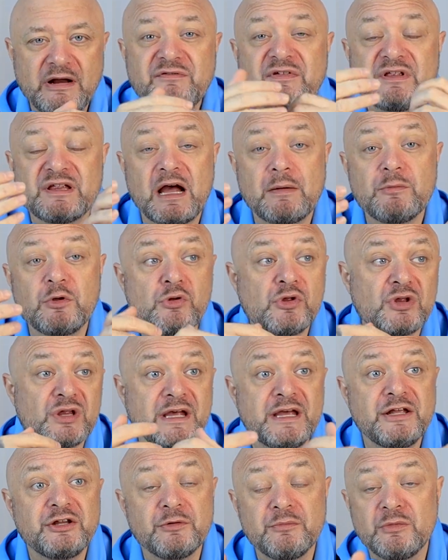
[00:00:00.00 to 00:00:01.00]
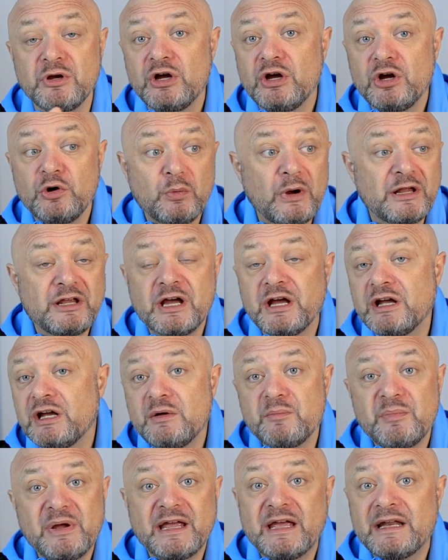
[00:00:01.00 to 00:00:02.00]
every time you see them when you're
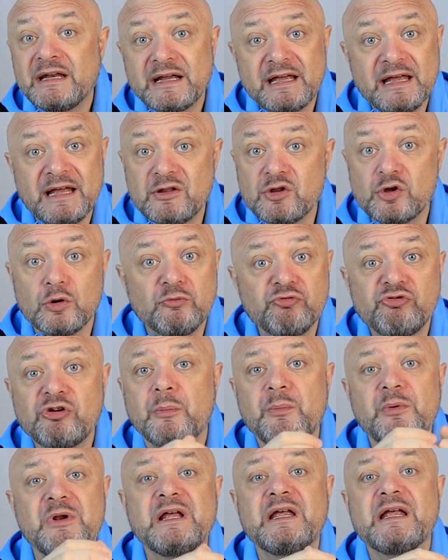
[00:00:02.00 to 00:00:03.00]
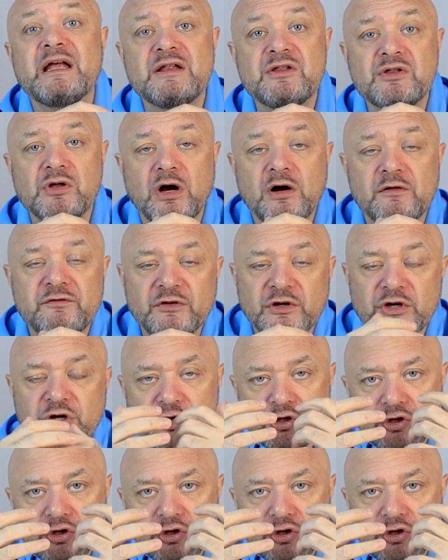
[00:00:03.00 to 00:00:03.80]
picking the kids up and dropping the kids off,